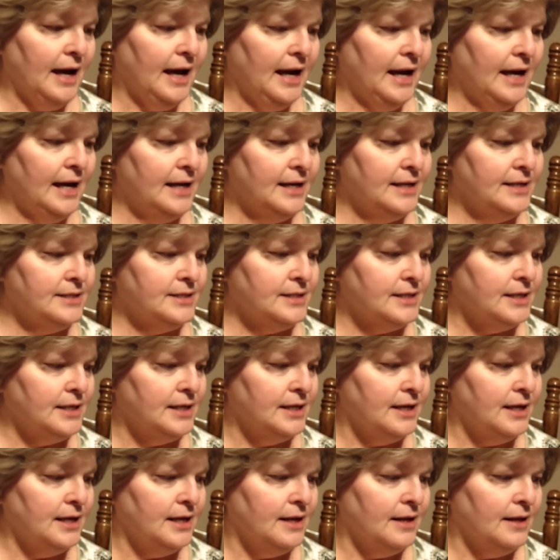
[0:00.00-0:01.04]
and
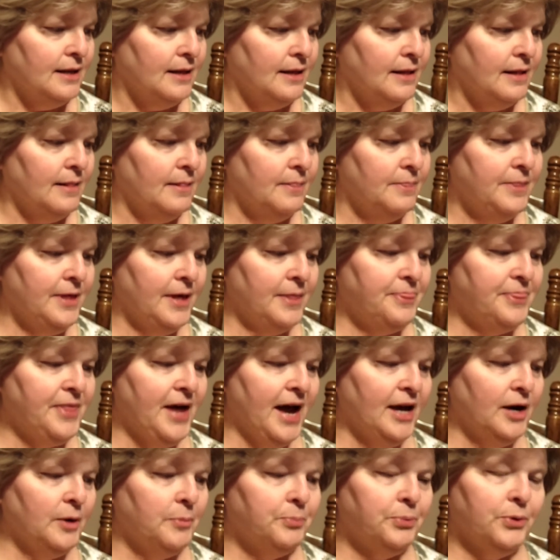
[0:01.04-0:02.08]

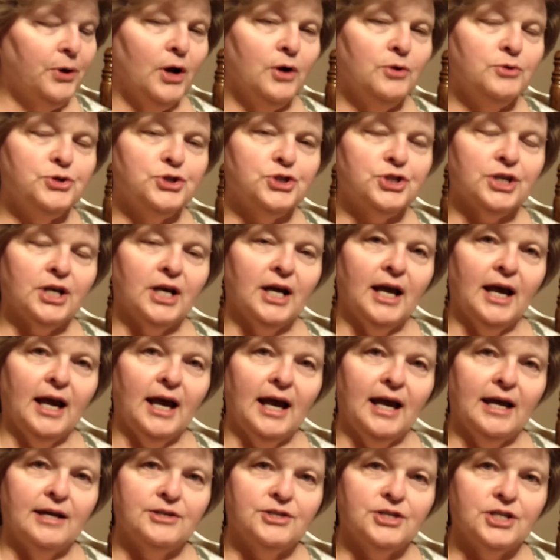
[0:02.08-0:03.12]
that approach
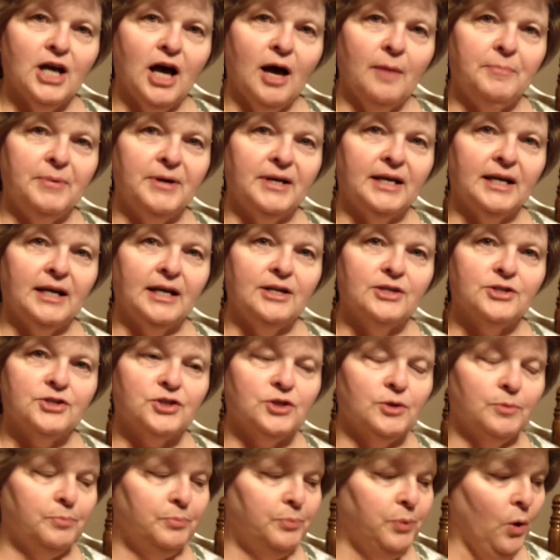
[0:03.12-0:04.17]
and topic is
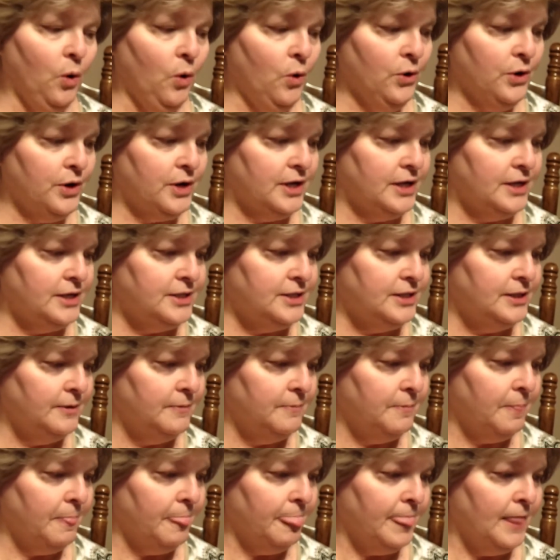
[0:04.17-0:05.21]
supported
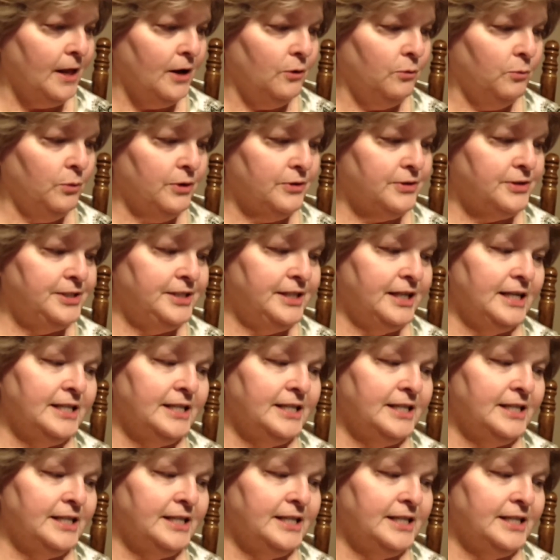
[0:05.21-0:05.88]
with